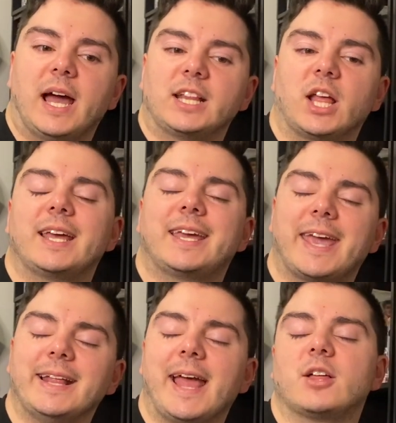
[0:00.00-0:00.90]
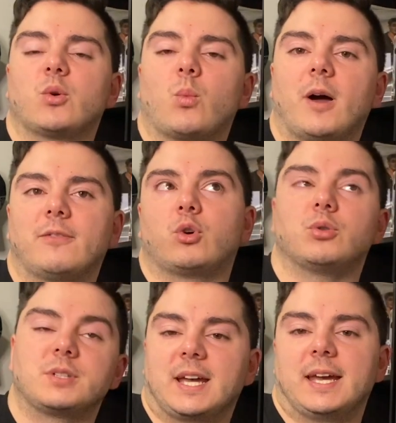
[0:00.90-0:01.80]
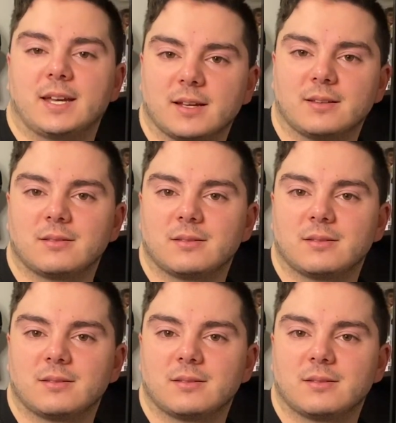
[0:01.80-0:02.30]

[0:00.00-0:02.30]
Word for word: And I get how the wife could take it